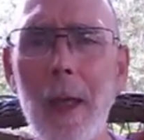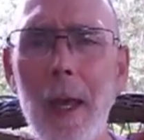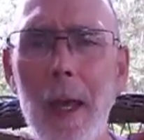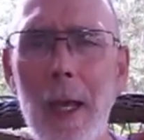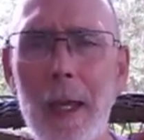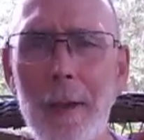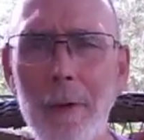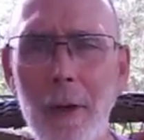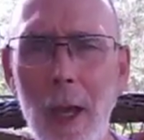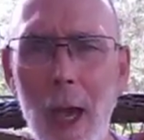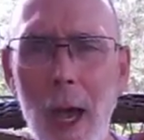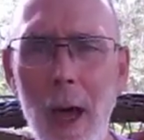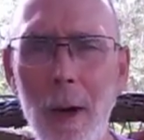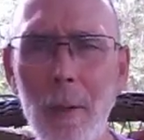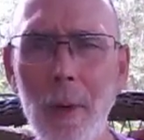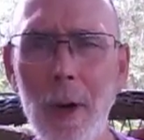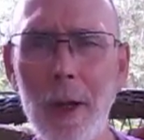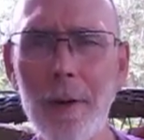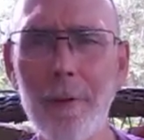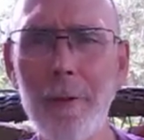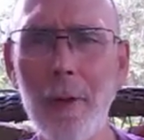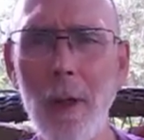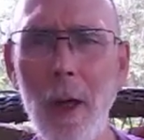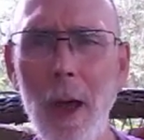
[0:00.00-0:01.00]
in
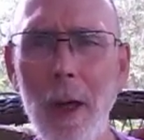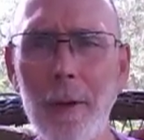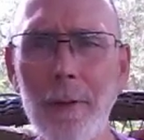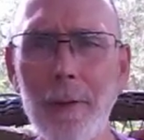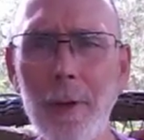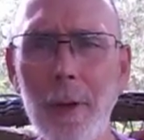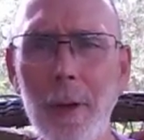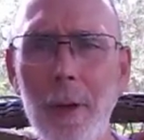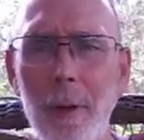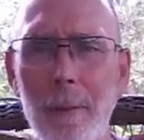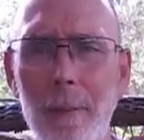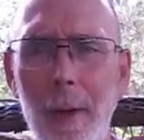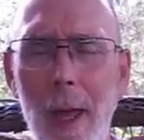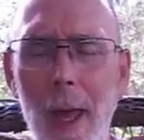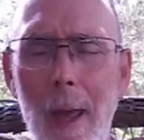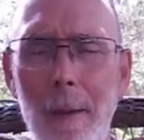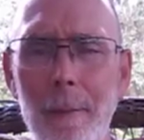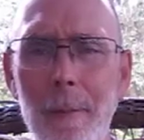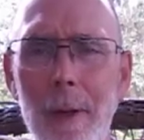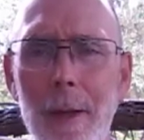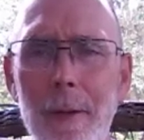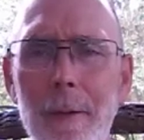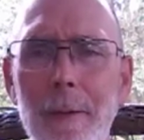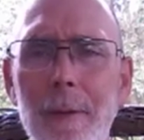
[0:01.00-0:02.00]
Yahweh's laws and
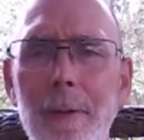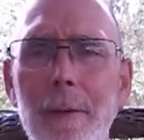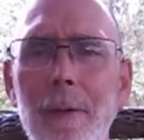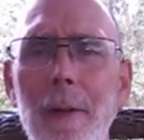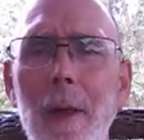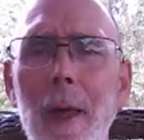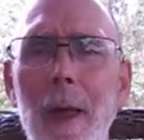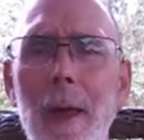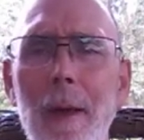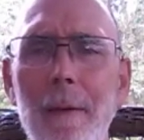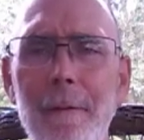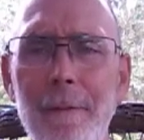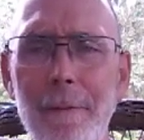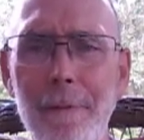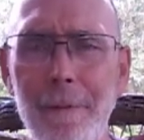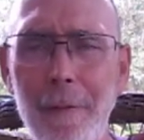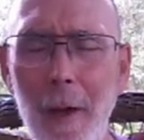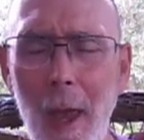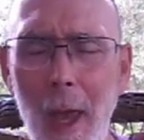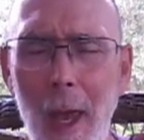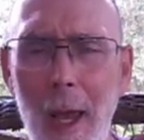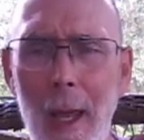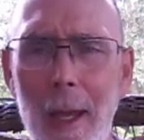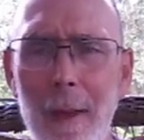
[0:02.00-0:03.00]
commandments.
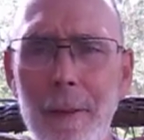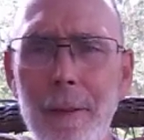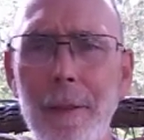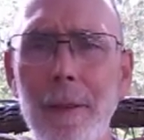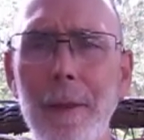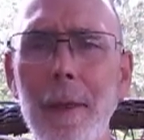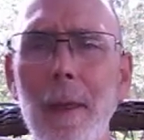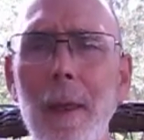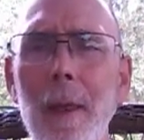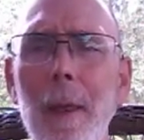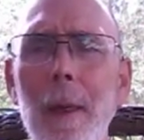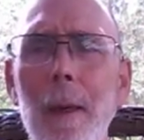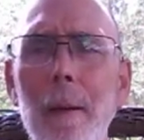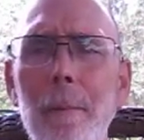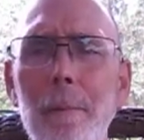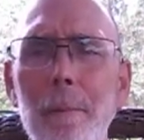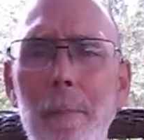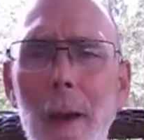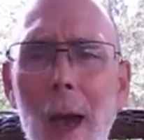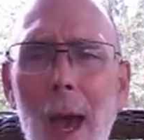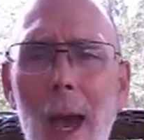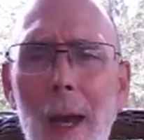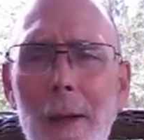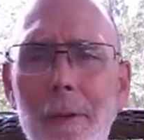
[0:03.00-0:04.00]
Faith
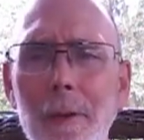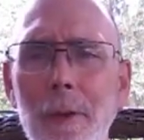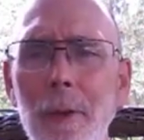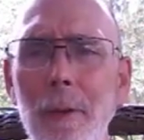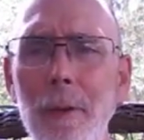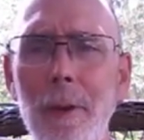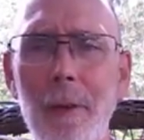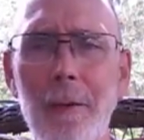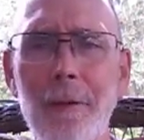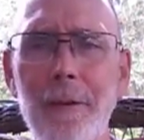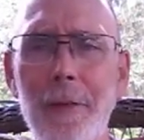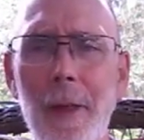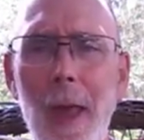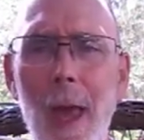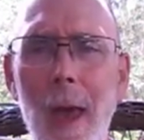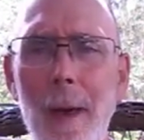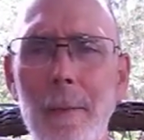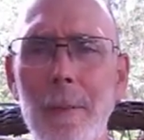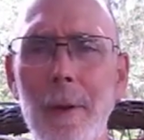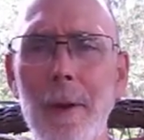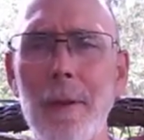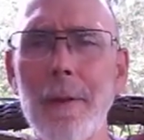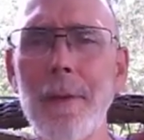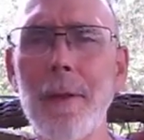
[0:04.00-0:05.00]
back to the
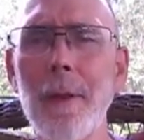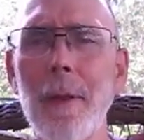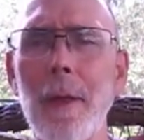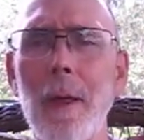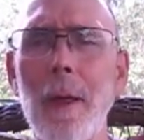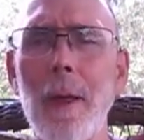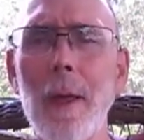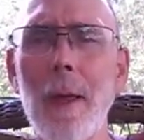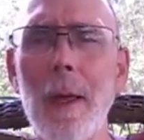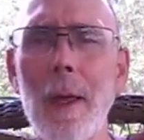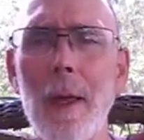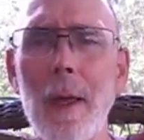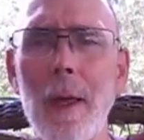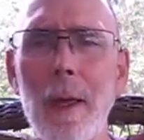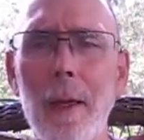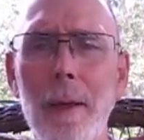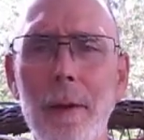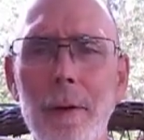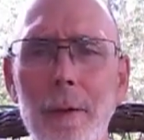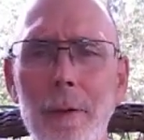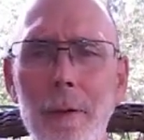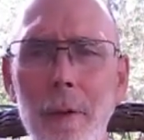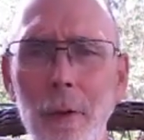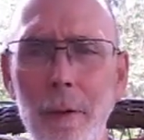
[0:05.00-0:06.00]
Sabbath,
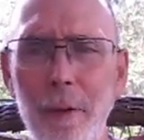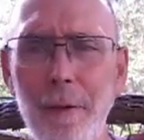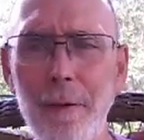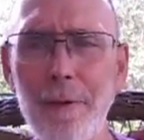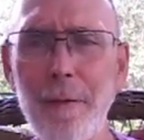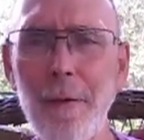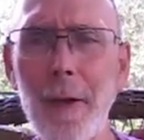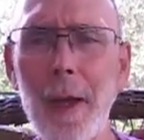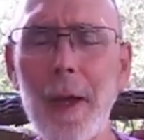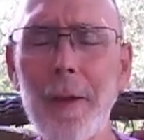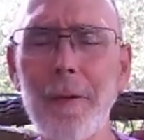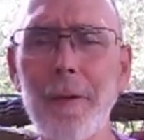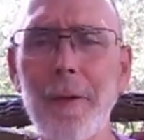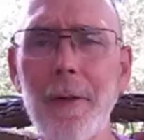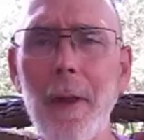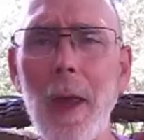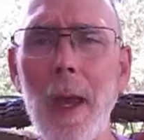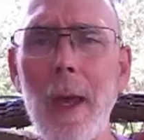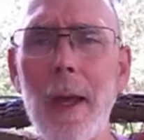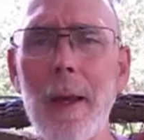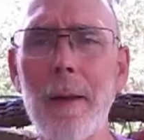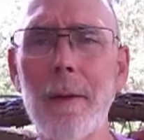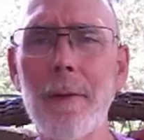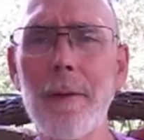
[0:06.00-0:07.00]
to the feast
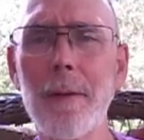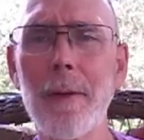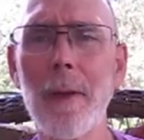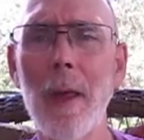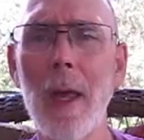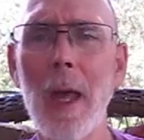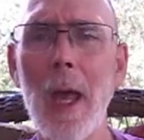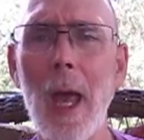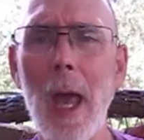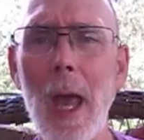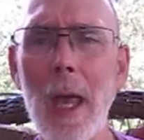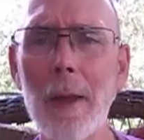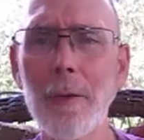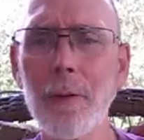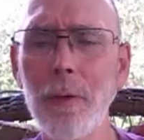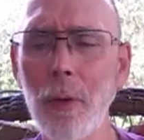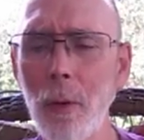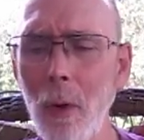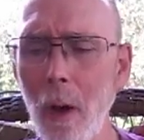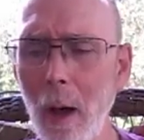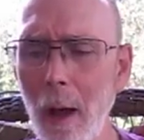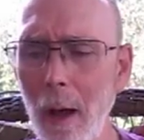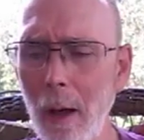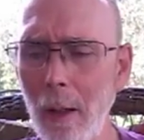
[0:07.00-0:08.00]
days, and
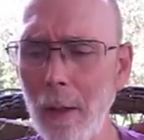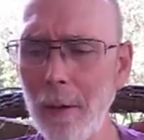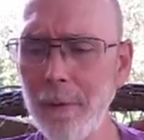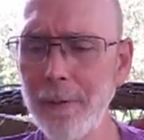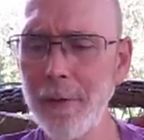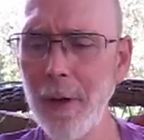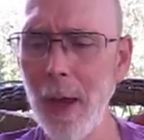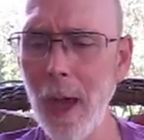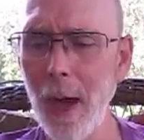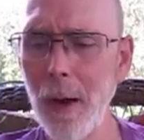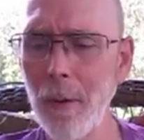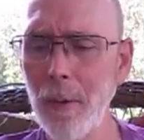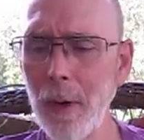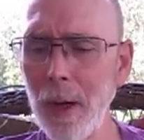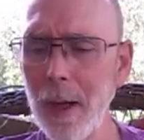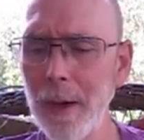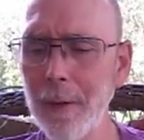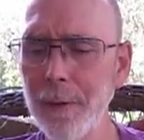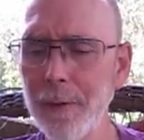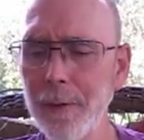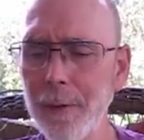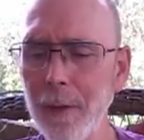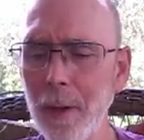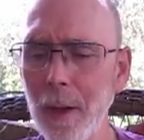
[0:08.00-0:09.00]
to all of
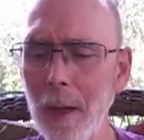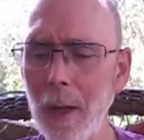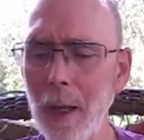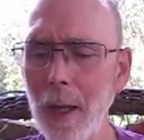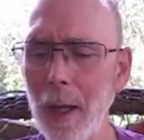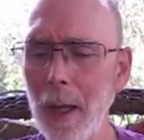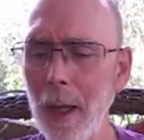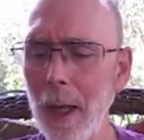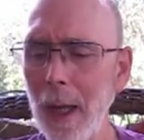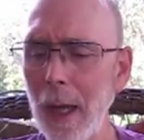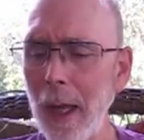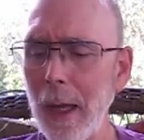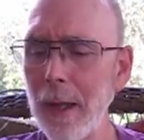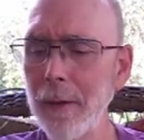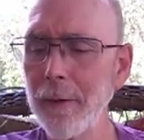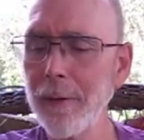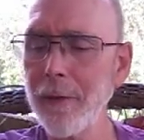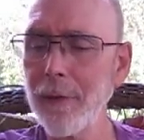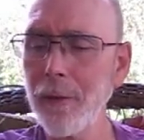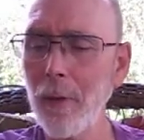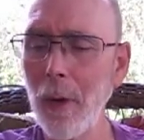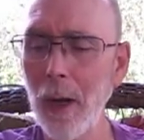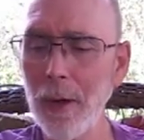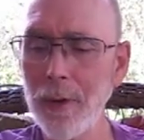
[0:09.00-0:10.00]
Yahweh's
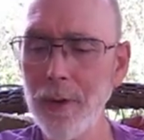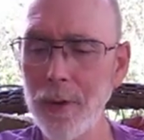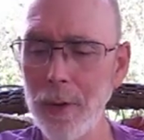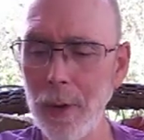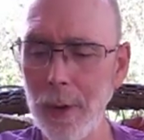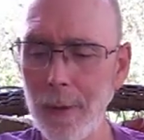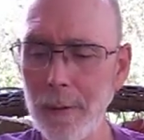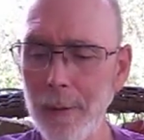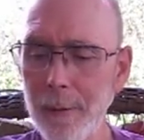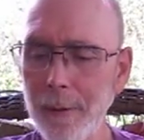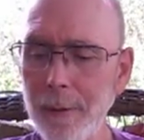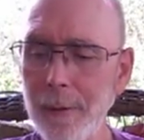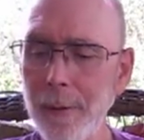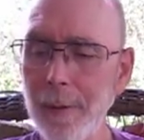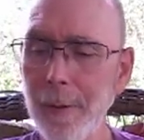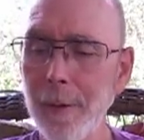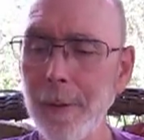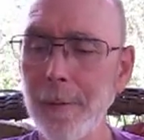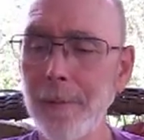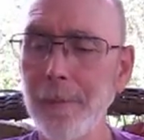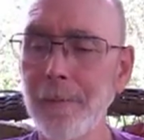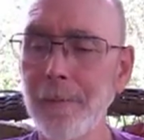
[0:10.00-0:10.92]
instructions.